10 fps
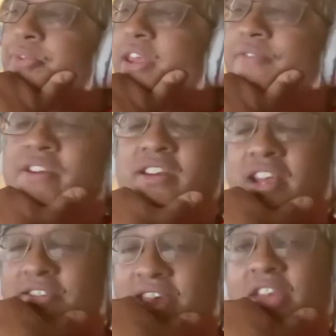if it
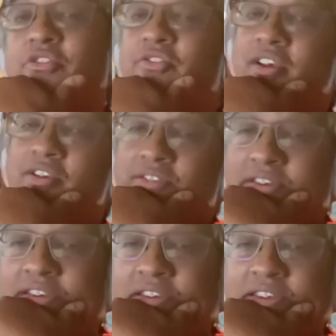detects cancer cells
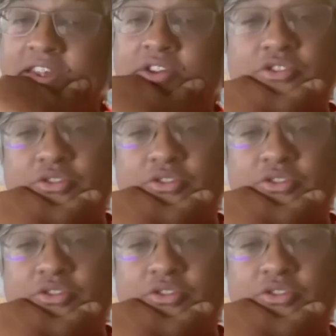in your